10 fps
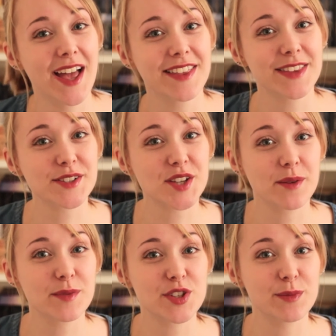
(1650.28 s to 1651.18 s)
Now it's
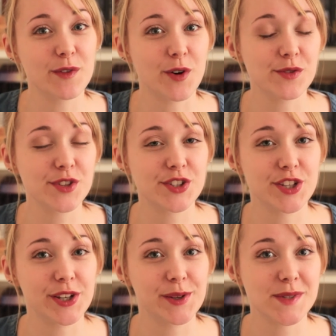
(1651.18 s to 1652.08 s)
time to move on
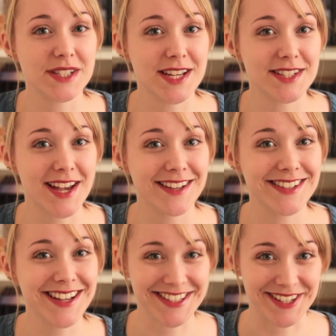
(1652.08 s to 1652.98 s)
to Knit and
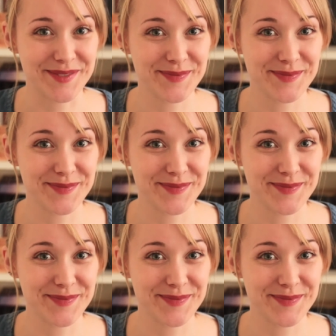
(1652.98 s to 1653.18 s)
Natter.